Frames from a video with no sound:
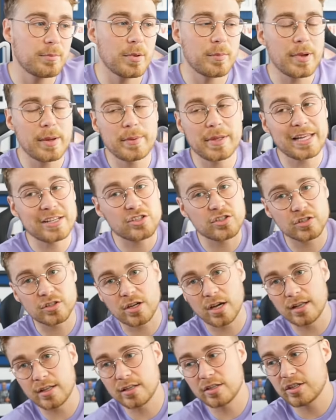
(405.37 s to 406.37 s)
but maybe that's just
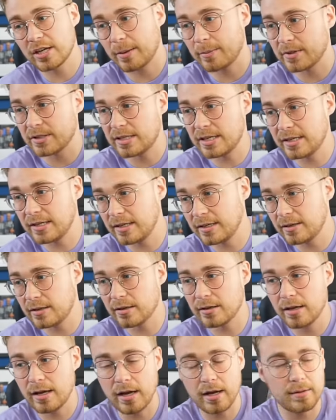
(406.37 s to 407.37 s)
kind of the Champions
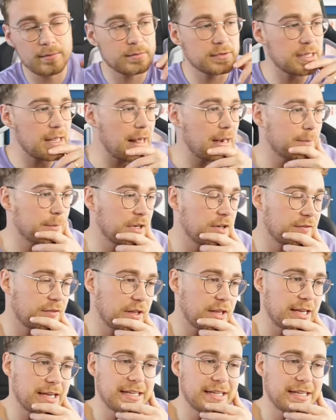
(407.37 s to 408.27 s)
League element of it.